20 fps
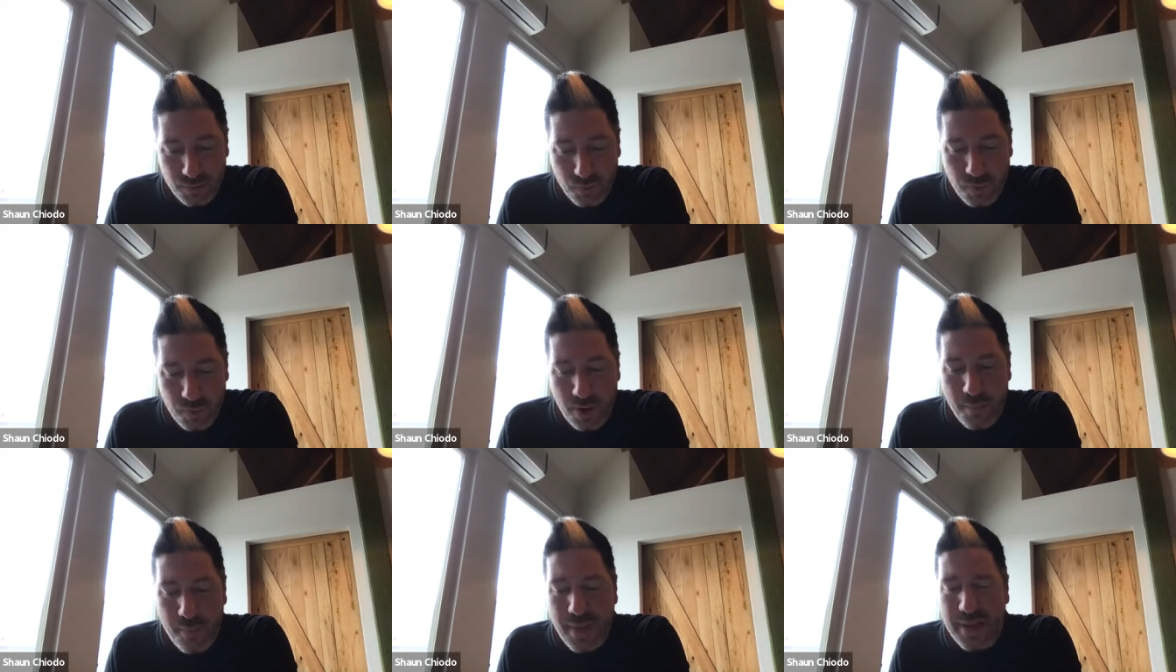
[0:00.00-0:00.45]

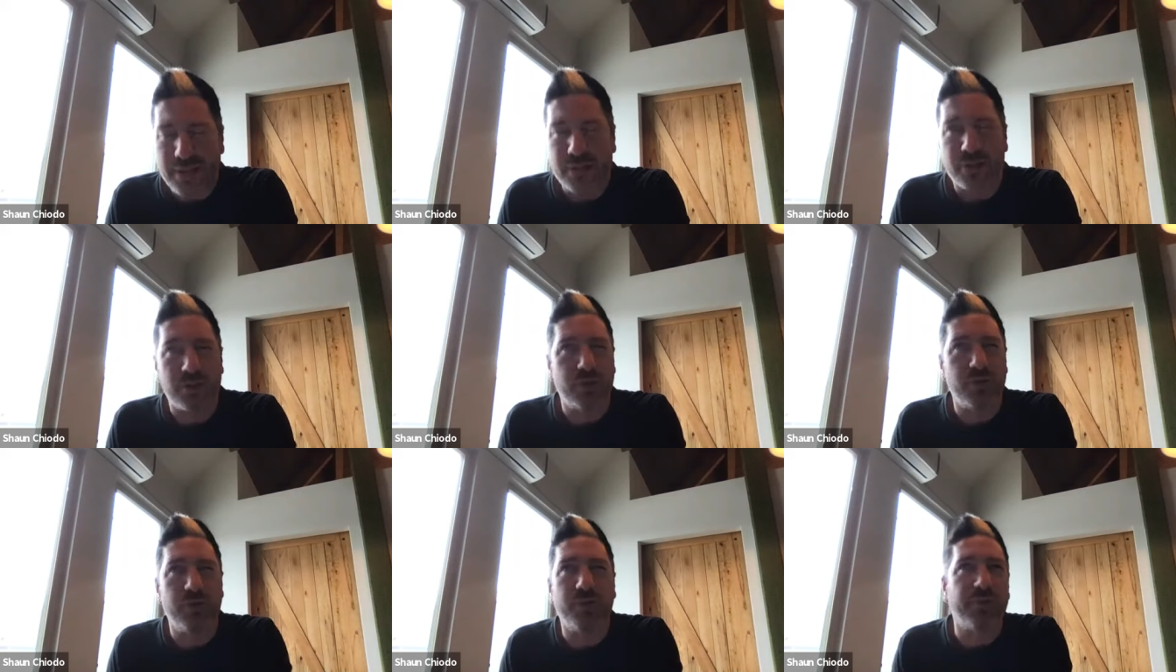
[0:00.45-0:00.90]
what makes
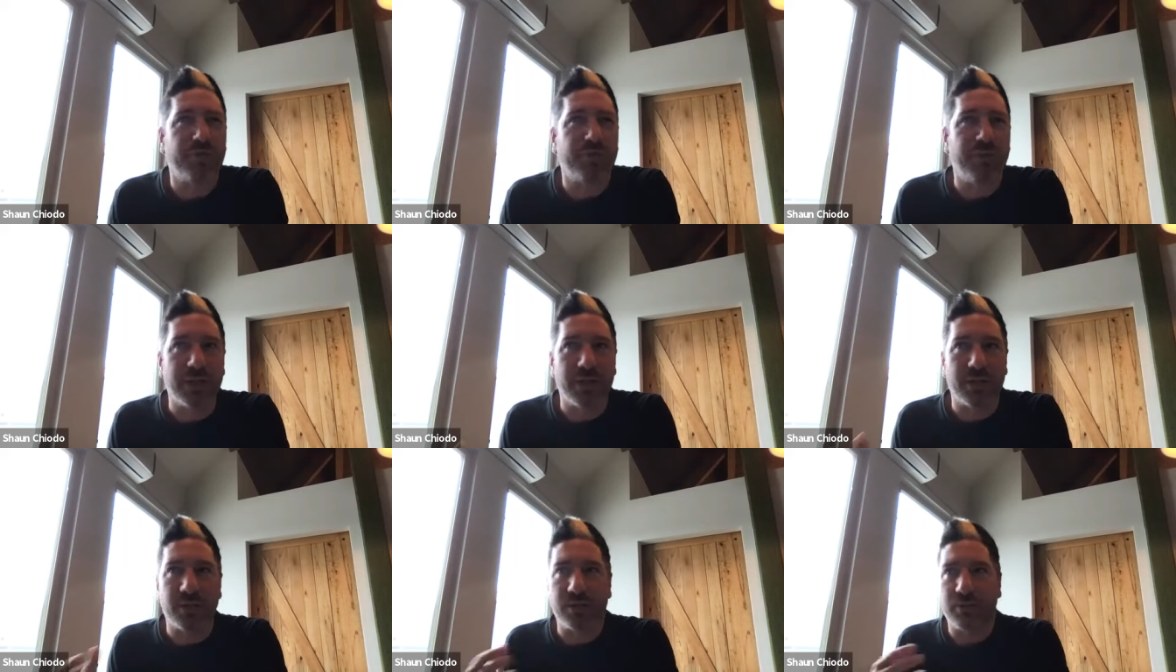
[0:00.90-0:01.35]
you
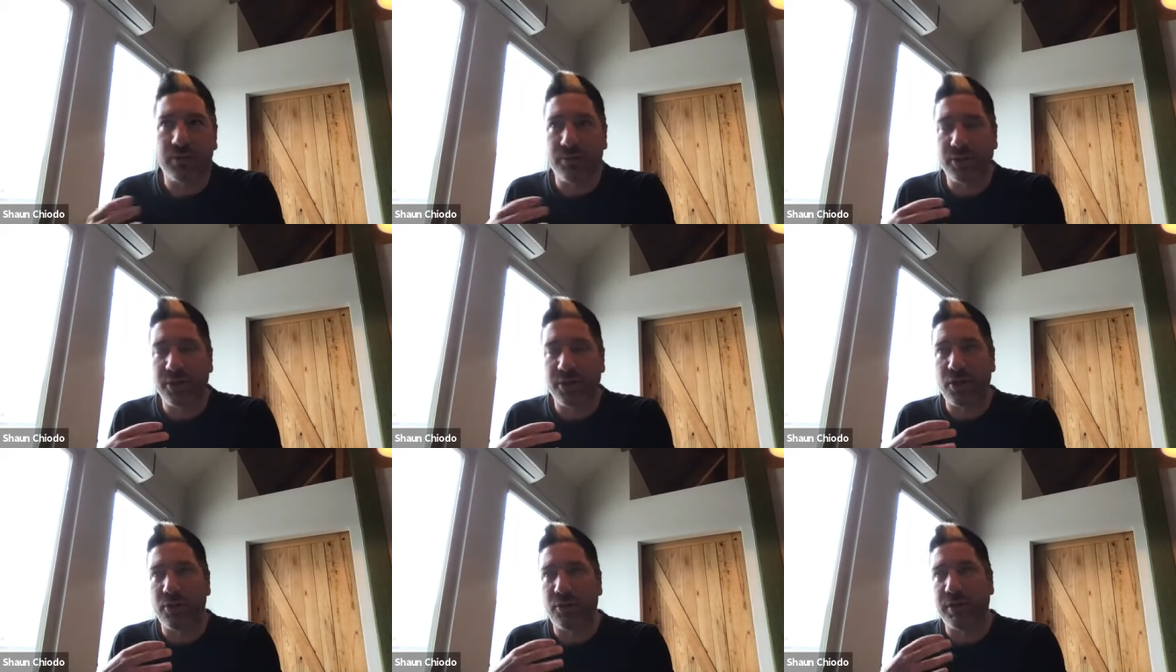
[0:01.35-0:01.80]
feel,
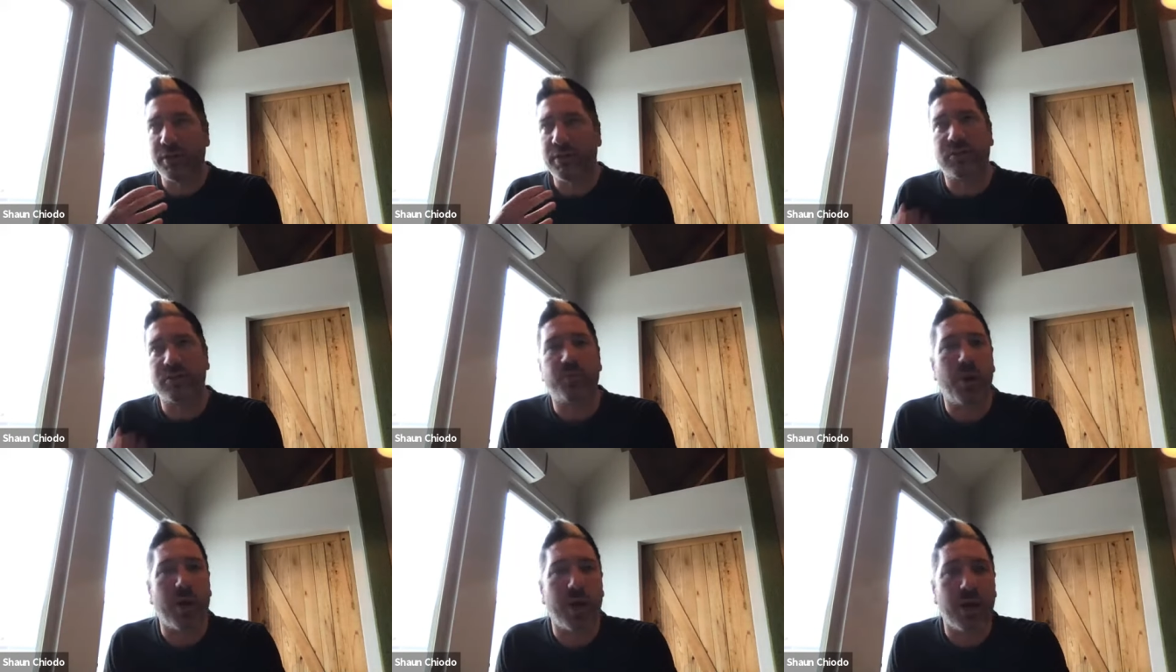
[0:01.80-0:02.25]
you know,
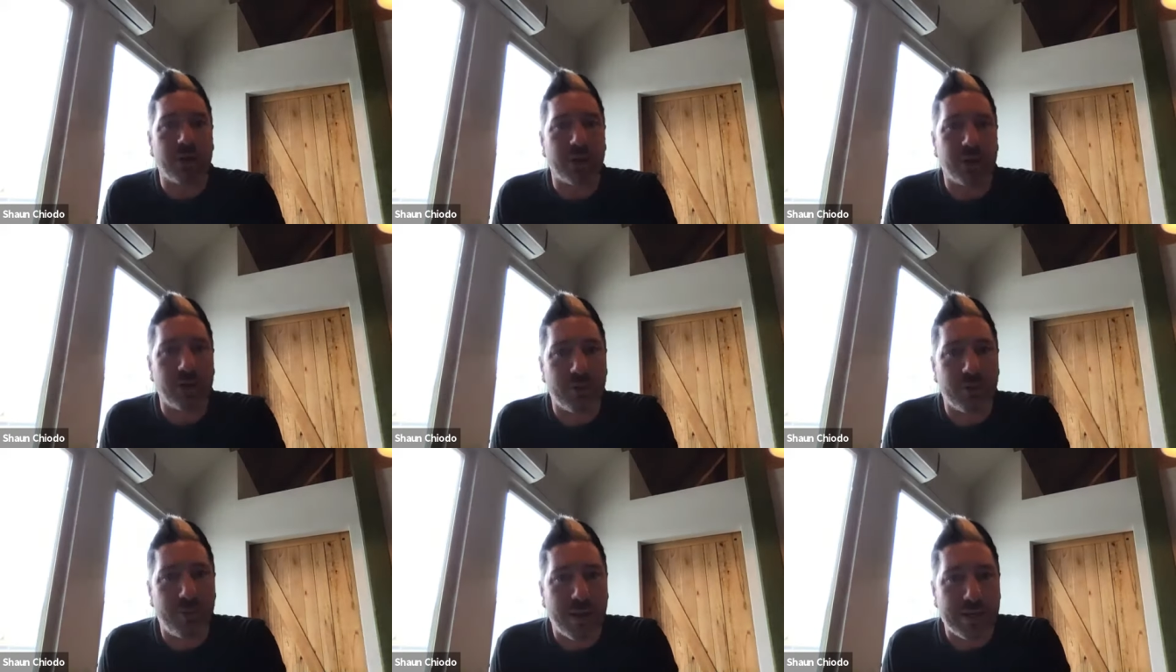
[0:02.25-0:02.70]
inspired or
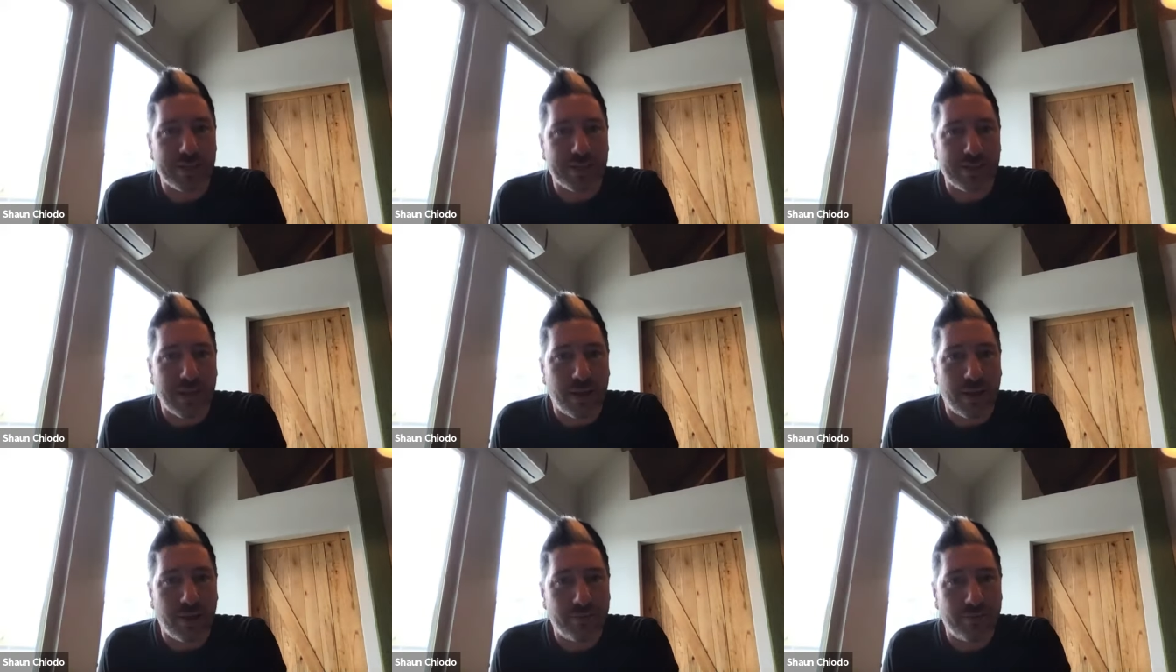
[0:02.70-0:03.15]
your best
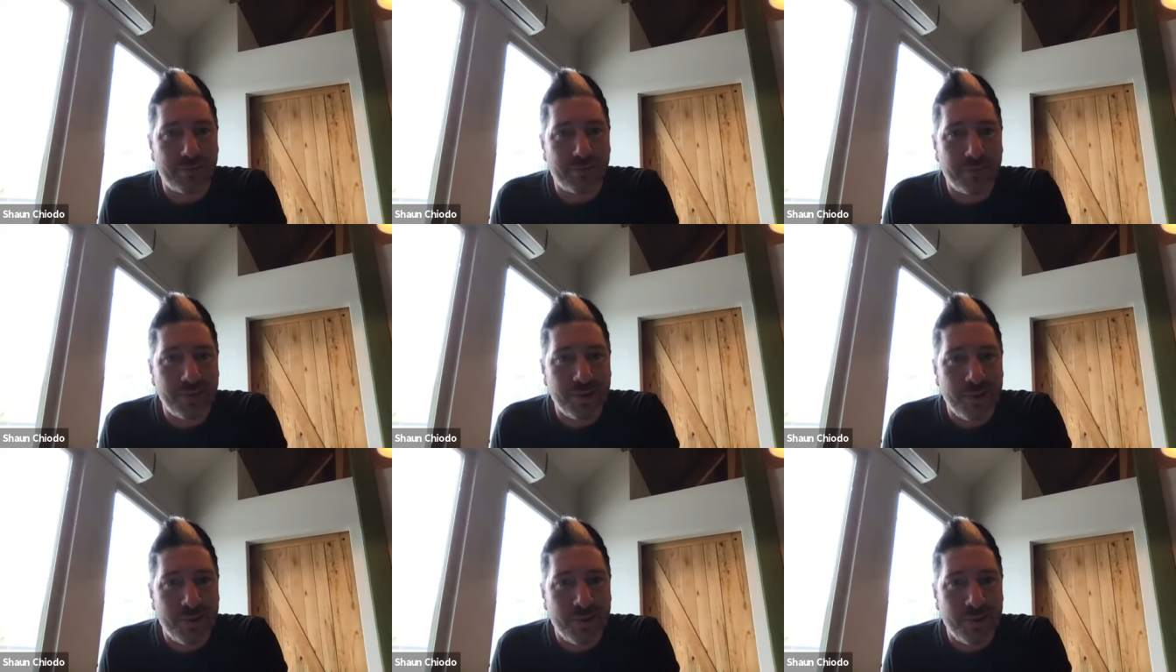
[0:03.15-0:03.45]
self?